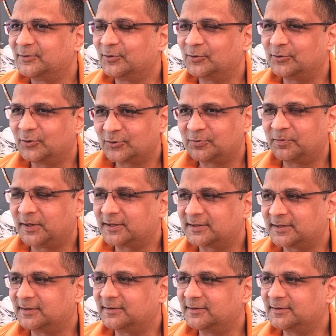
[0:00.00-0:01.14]
No, those
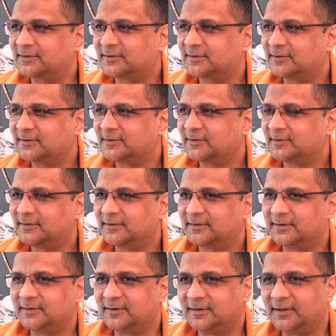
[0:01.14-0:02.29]
persons,
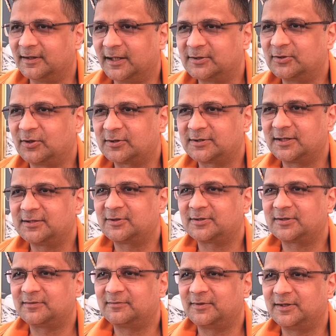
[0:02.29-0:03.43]
exorcists or
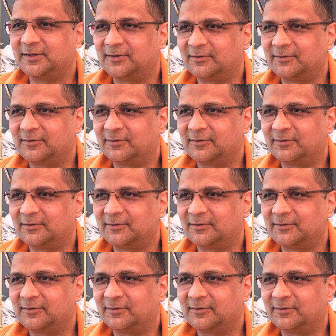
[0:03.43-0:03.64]
somebody.